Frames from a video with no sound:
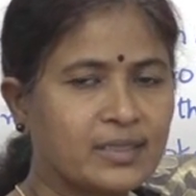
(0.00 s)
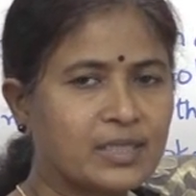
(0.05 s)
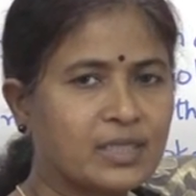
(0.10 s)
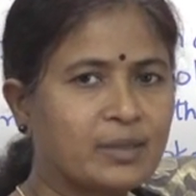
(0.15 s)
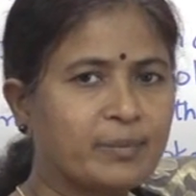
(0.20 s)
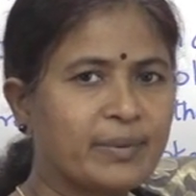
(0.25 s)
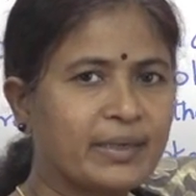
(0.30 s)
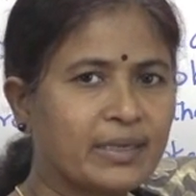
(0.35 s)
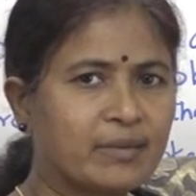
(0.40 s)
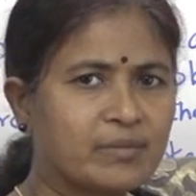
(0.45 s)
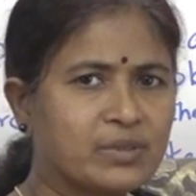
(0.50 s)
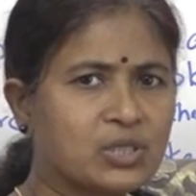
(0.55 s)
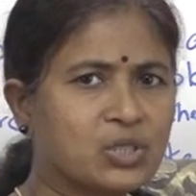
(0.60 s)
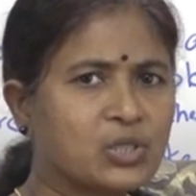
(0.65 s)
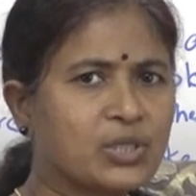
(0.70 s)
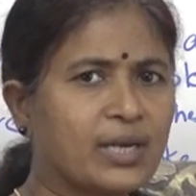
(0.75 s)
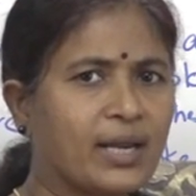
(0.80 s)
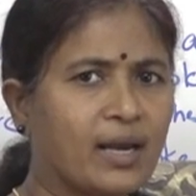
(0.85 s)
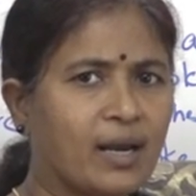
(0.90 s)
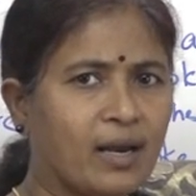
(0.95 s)
It becomes
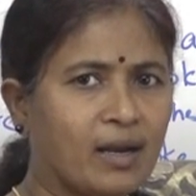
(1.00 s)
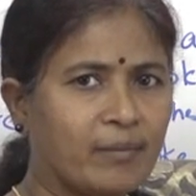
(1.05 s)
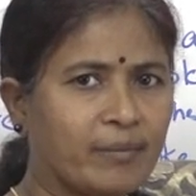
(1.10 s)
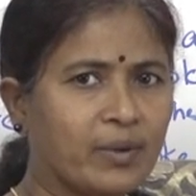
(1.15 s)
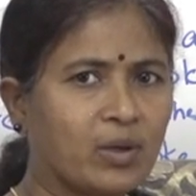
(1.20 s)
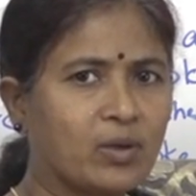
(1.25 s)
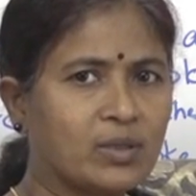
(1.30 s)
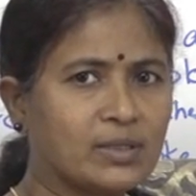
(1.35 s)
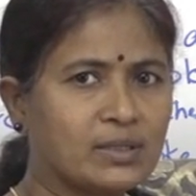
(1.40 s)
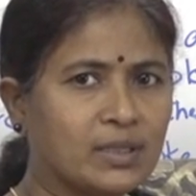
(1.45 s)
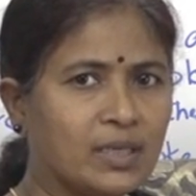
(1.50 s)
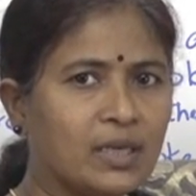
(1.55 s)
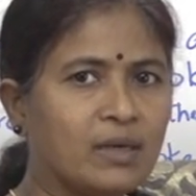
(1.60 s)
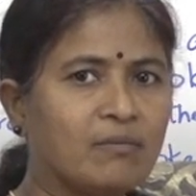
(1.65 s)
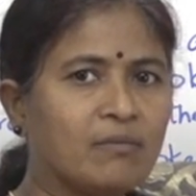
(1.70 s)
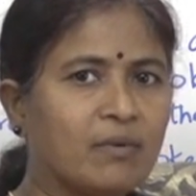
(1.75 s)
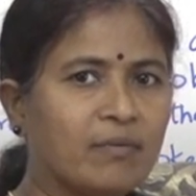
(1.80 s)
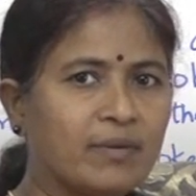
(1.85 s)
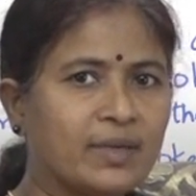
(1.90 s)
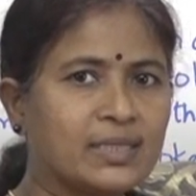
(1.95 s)
shra because
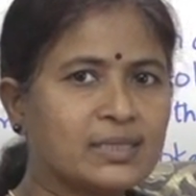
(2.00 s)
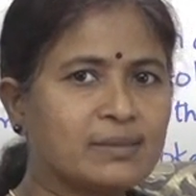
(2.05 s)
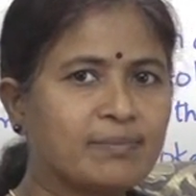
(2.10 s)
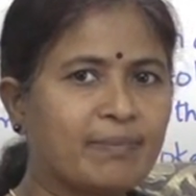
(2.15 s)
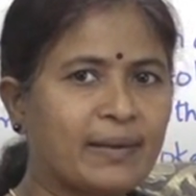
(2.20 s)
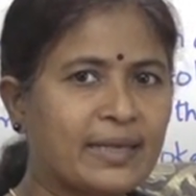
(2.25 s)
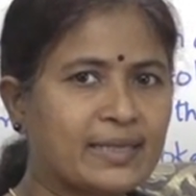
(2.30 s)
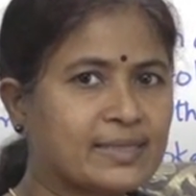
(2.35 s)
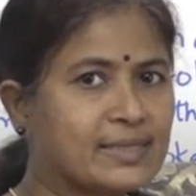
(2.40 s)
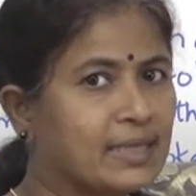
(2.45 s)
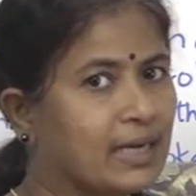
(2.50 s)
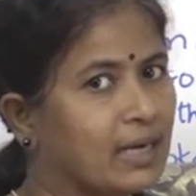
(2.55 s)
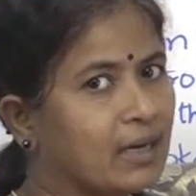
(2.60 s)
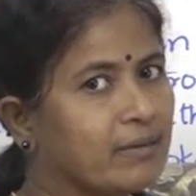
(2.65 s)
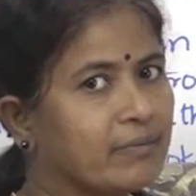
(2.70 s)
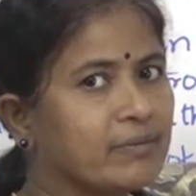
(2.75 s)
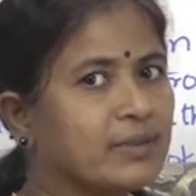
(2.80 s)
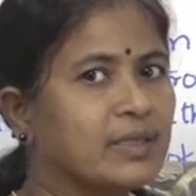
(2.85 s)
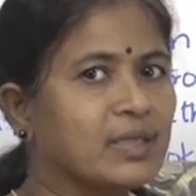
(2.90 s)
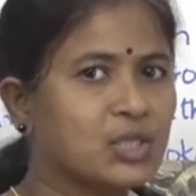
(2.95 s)
vowel is placed
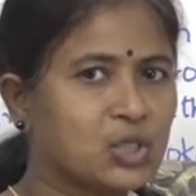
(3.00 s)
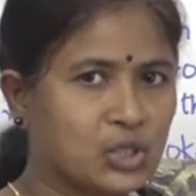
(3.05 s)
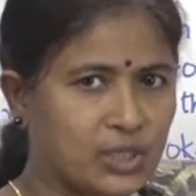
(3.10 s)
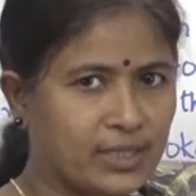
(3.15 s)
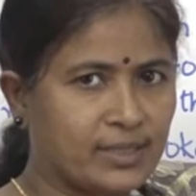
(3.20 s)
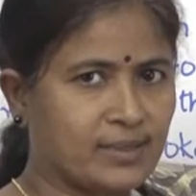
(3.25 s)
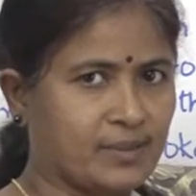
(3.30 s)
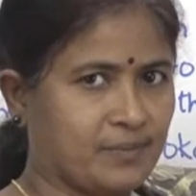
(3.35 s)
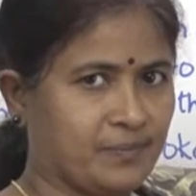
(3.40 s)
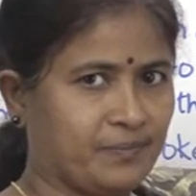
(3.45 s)
after shar.